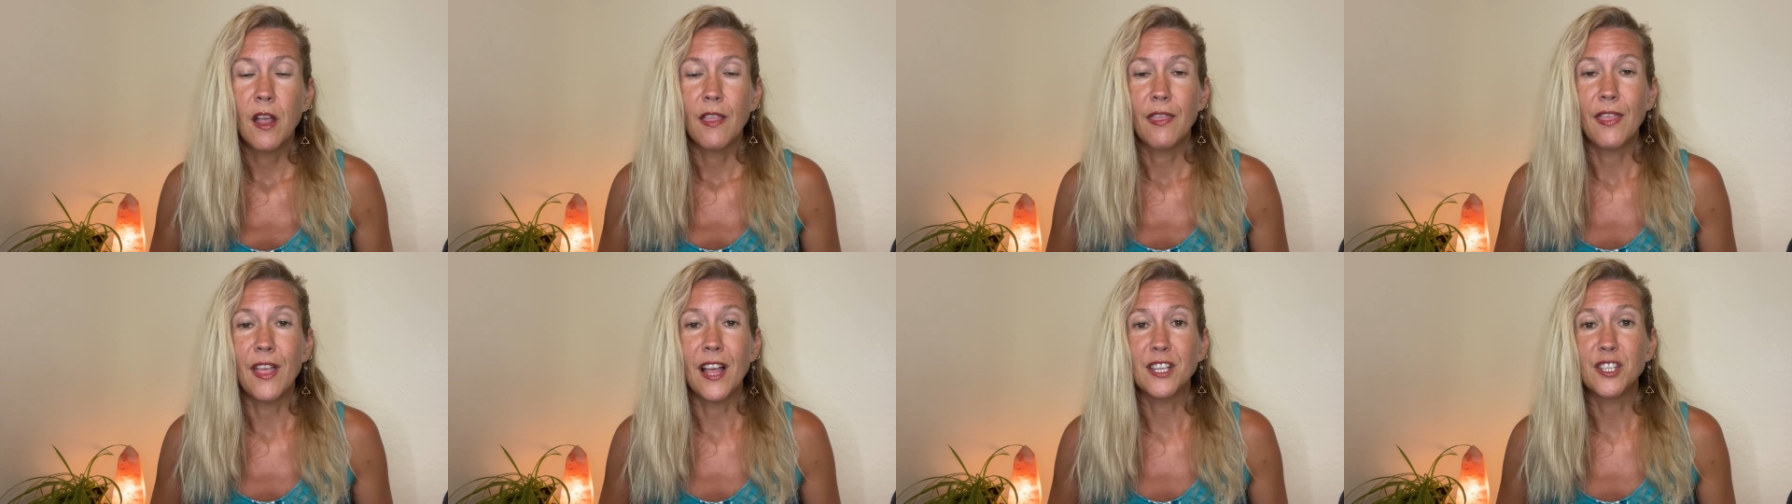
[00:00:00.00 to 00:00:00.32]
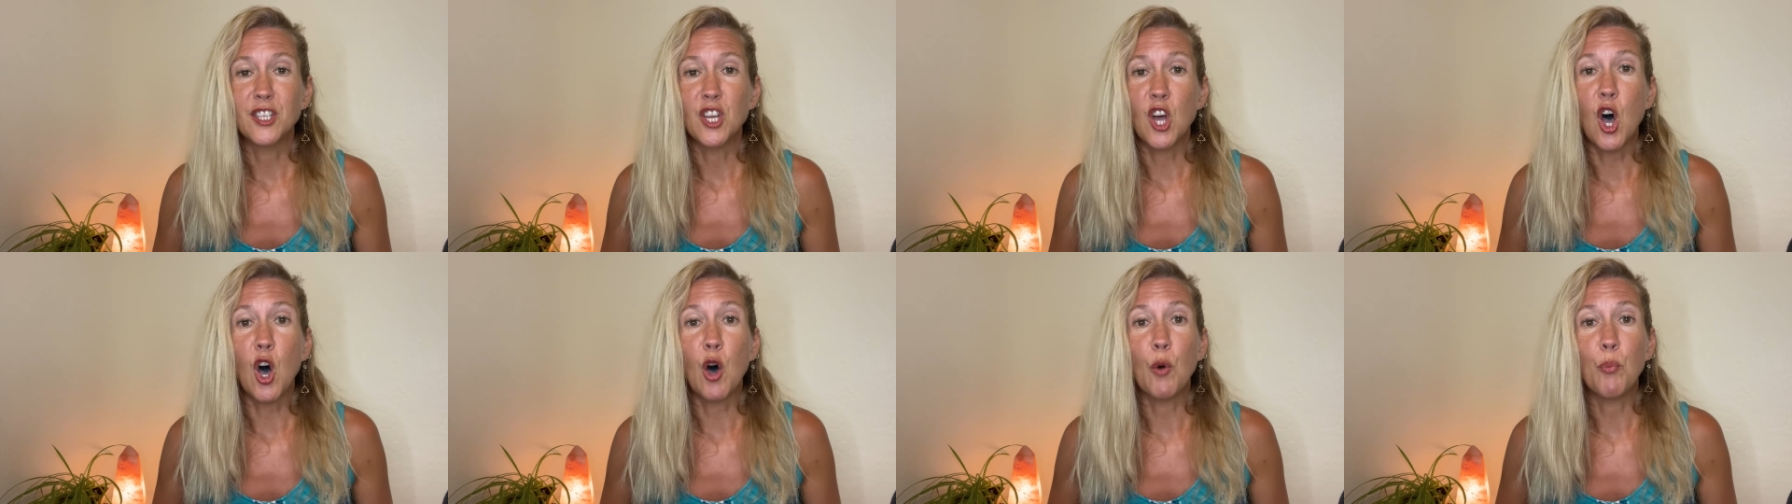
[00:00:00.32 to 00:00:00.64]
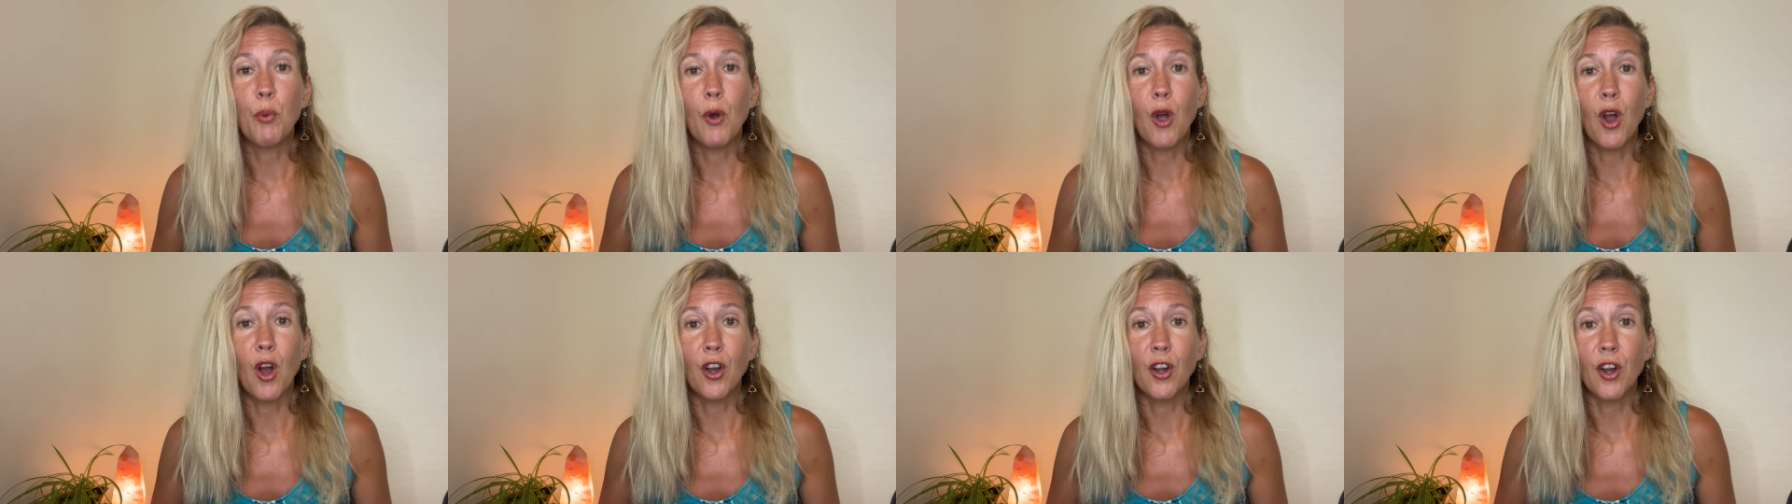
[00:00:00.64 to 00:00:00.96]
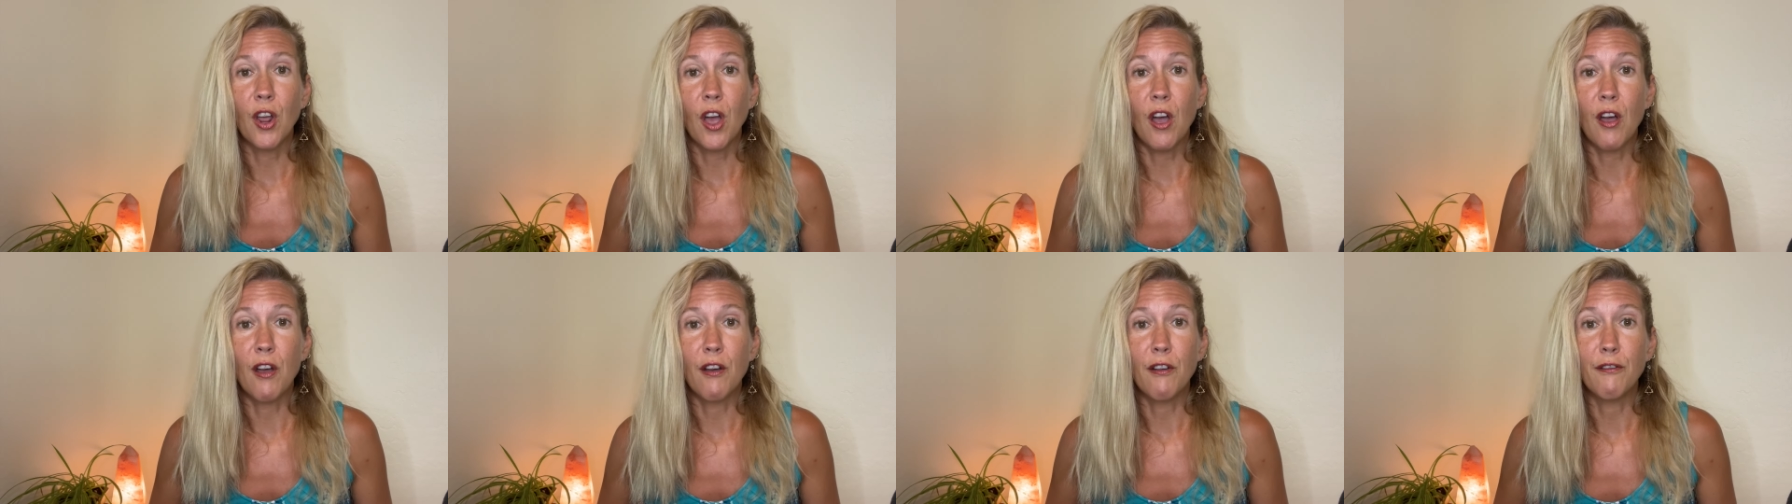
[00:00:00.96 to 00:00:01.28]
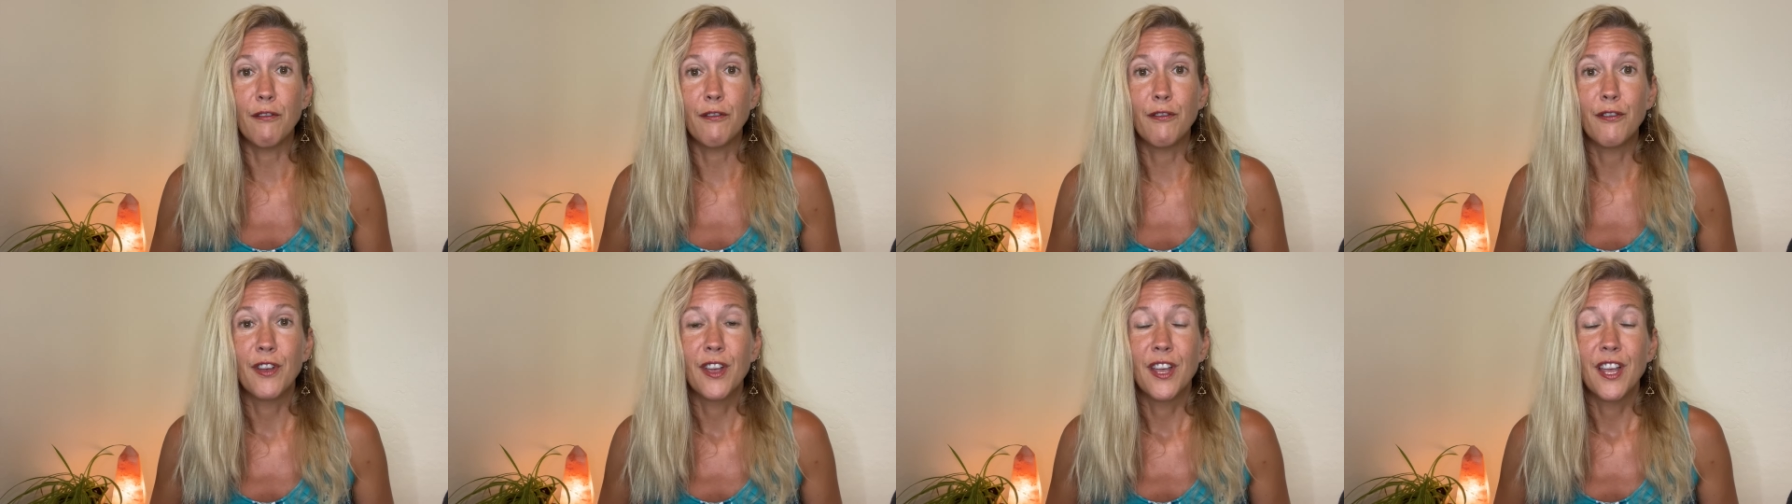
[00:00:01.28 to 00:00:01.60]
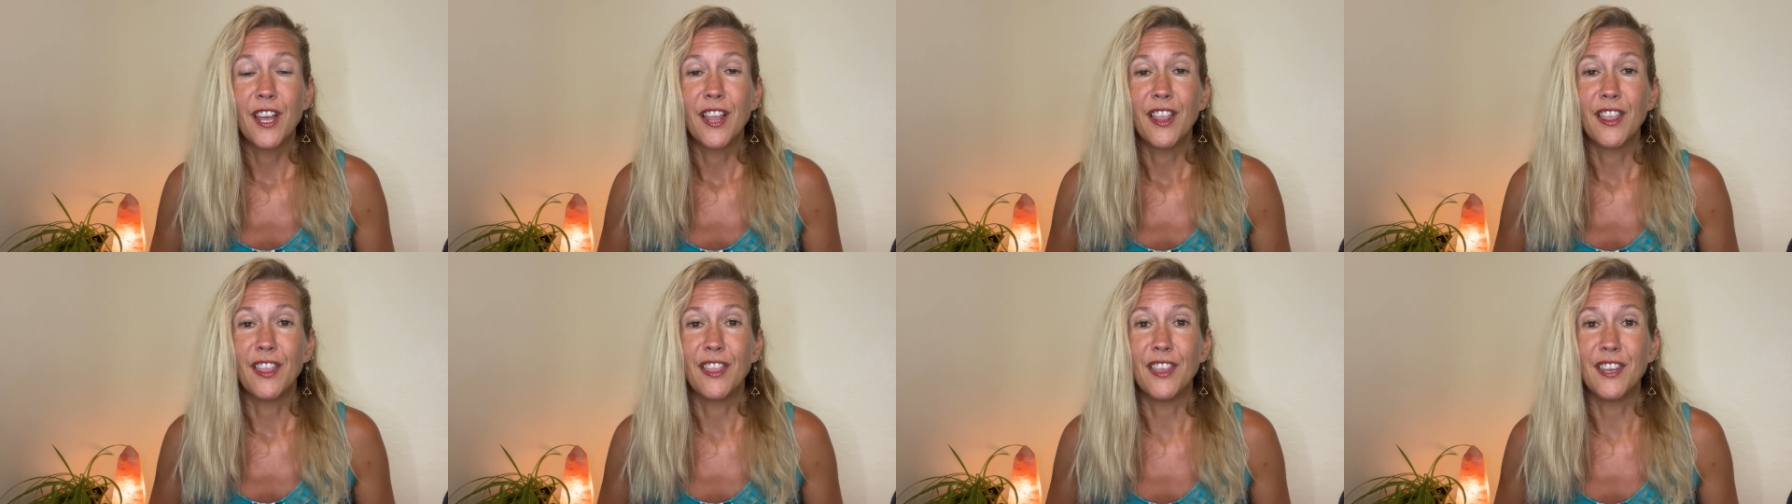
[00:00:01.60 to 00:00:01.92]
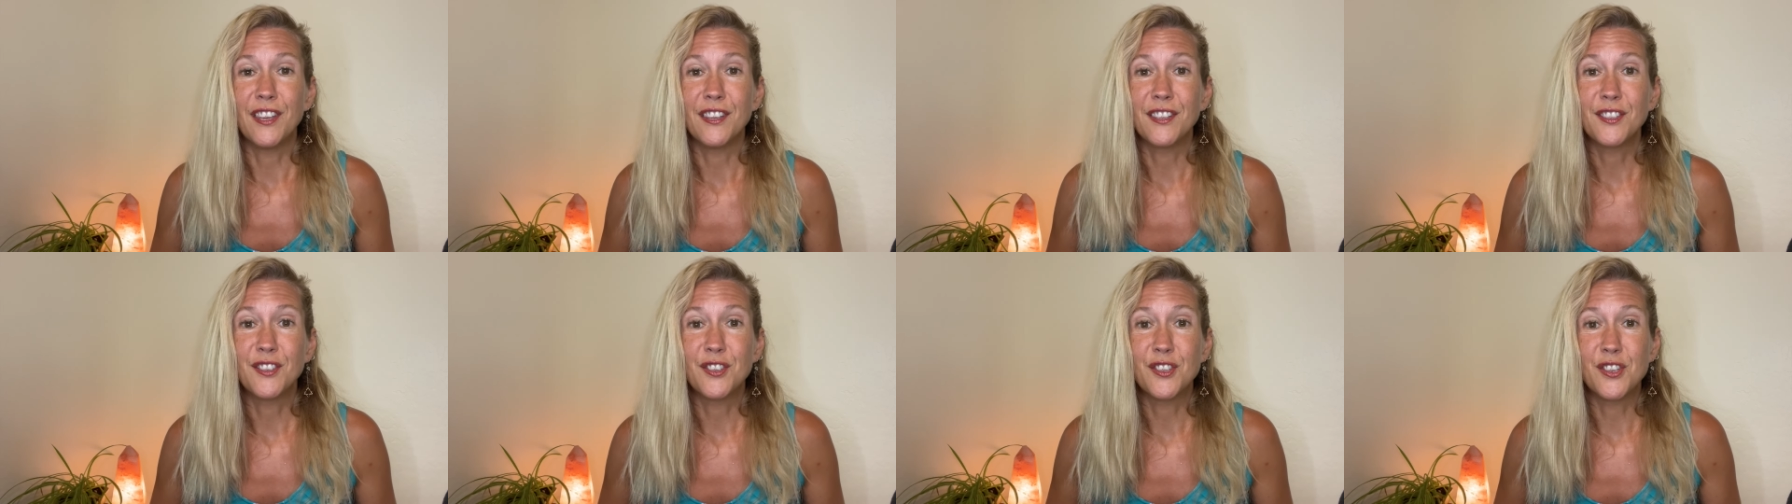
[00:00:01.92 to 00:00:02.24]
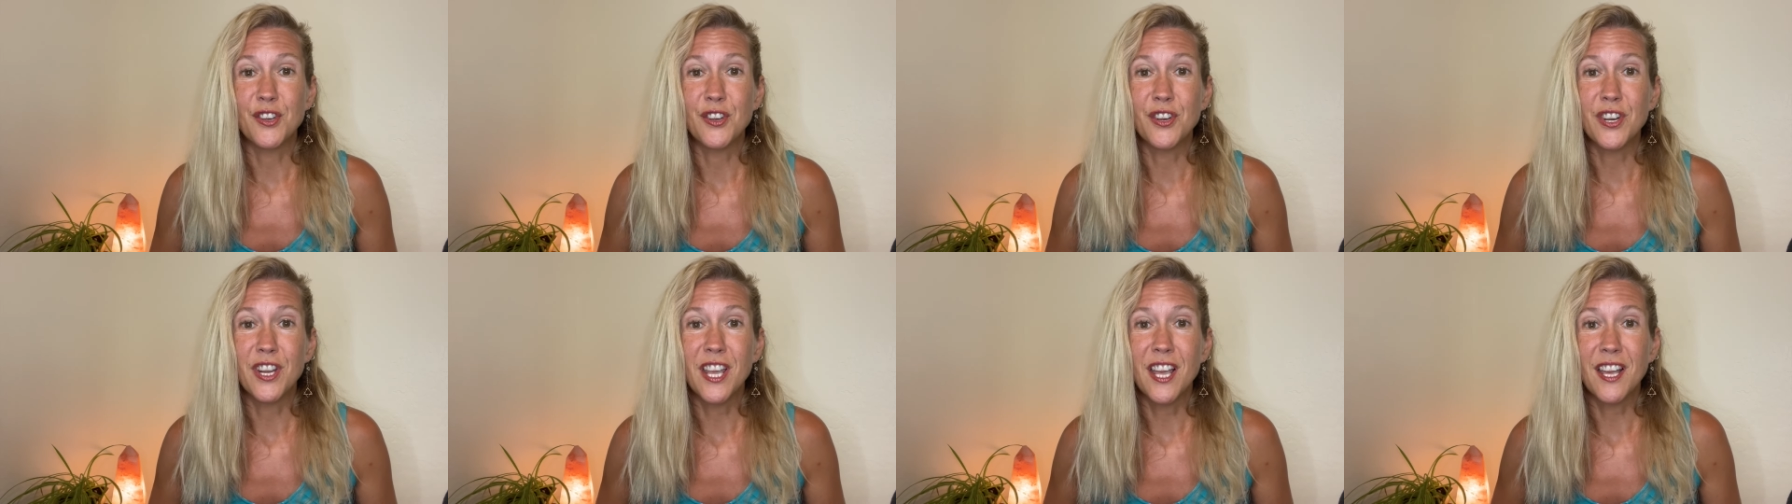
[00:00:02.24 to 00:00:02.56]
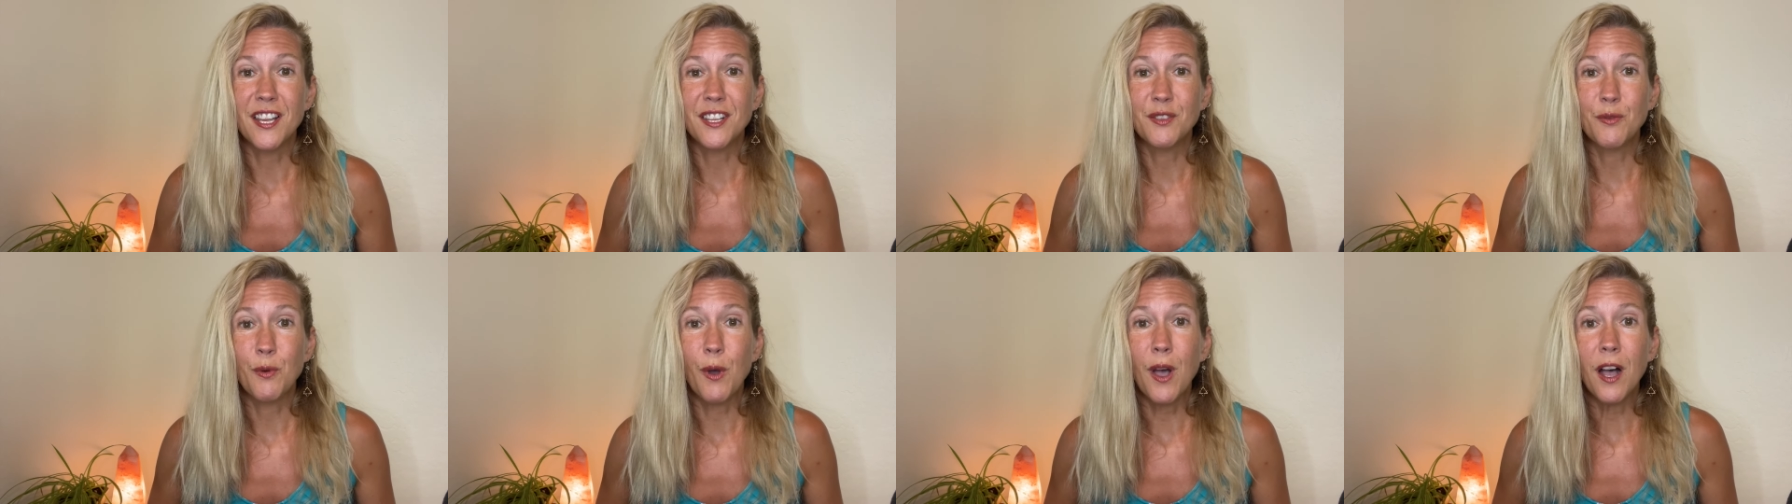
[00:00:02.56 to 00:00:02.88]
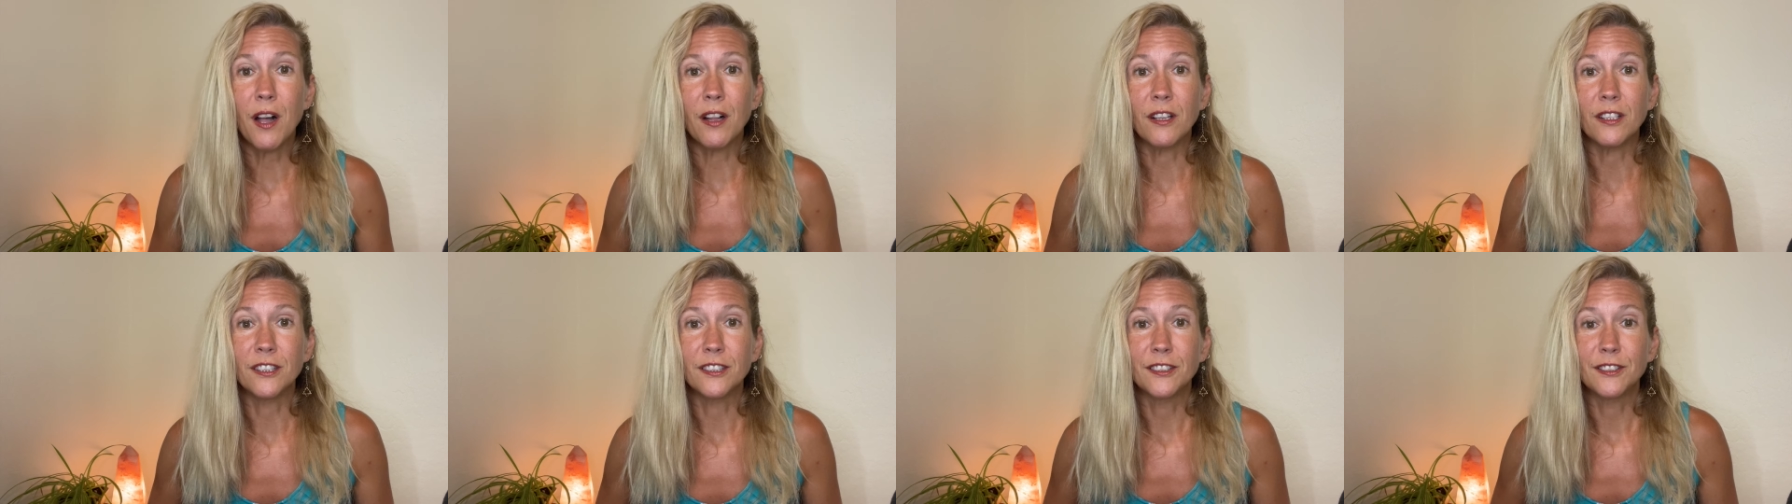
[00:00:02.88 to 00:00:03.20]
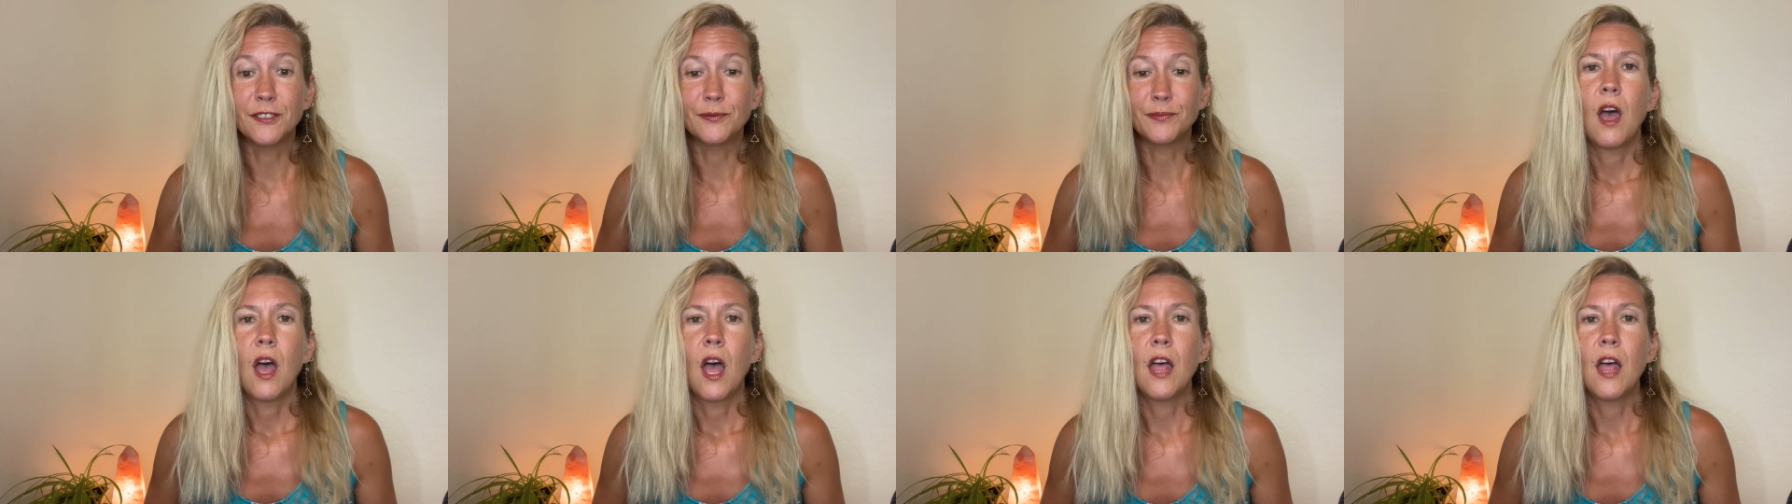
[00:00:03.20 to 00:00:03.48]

That's all part of this journey as well.